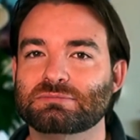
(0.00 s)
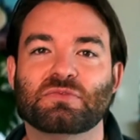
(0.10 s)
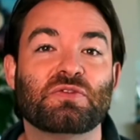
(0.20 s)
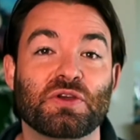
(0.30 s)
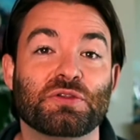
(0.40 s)

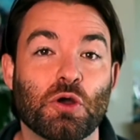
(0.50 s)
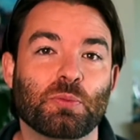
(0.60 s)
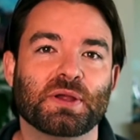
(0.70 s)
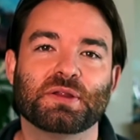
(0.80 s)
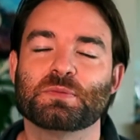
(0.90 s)
feels
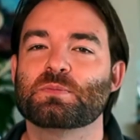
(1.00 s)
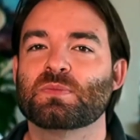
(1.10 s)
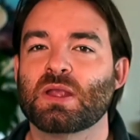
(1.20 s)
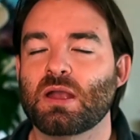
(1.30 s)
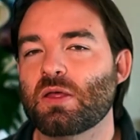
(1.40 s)
hopeless.
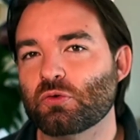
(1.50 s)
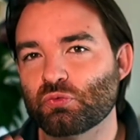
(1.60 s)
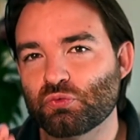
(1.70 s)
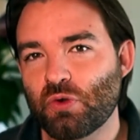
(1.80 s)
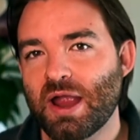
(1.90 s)
And then
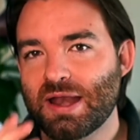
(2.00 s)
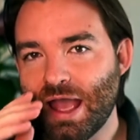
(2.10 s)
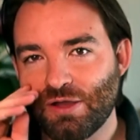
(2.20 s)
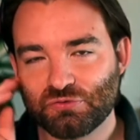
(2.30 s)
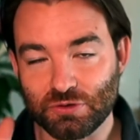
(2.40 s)
right
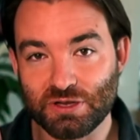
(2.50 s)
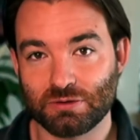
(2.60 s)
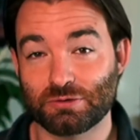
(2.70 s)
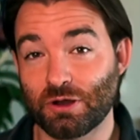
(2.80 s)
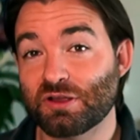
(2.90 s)
after
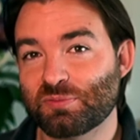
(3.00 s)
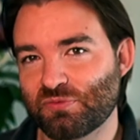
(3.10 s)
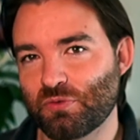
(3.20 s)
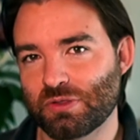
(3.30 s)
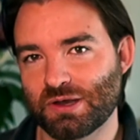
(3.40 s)
Darkest
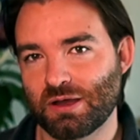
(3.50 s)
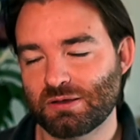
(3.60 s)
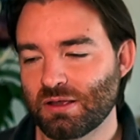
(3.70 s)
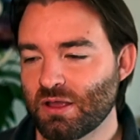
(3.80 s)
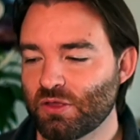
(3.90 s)
Before the Dawn,
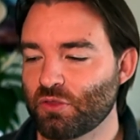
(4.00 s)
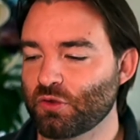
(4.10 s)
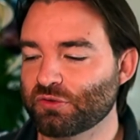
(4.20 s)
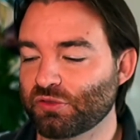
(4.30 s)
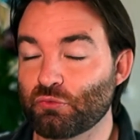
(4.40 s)

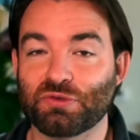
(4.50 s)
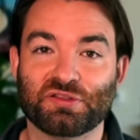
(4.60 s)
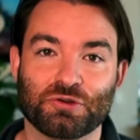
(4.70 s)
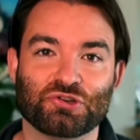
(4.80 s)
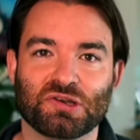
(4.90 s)
there's the
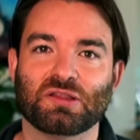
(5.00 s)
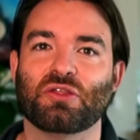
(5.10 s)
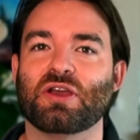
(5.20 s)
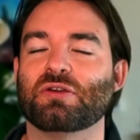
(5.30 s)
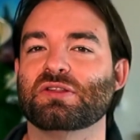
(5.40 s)
resurgence.
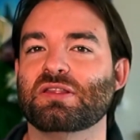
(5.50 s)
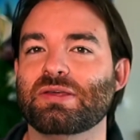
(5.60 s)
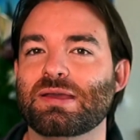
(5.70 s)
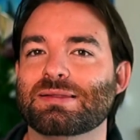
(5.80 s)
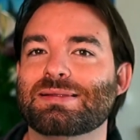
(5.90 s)
There's
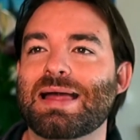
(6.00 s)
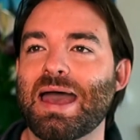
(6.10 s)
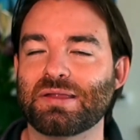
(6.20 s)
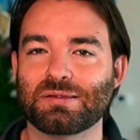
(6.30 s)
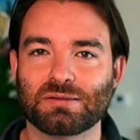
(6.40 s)
the
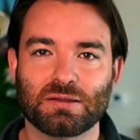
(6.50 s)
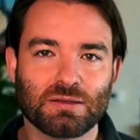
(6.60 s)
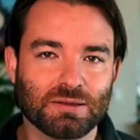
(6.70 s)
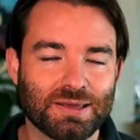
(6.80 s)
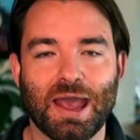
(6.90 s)
last
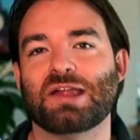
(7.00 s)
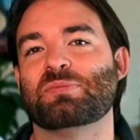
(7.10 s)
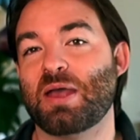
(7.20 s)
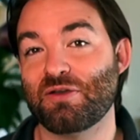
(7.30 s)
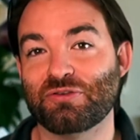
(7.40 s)
gasp
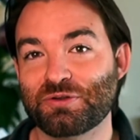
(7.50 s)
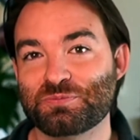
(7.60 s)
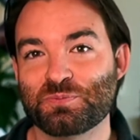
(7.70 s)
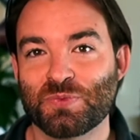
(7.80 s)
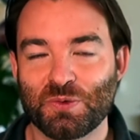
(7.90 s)
effort
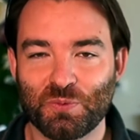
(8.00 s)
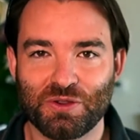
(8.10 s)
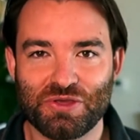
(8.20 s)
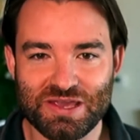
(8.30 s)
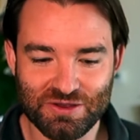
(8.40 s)
where
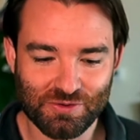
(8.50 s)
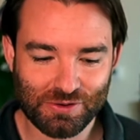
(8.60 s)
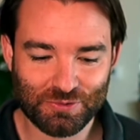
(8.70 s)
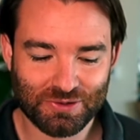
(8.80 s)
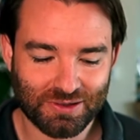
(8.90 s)
the hero,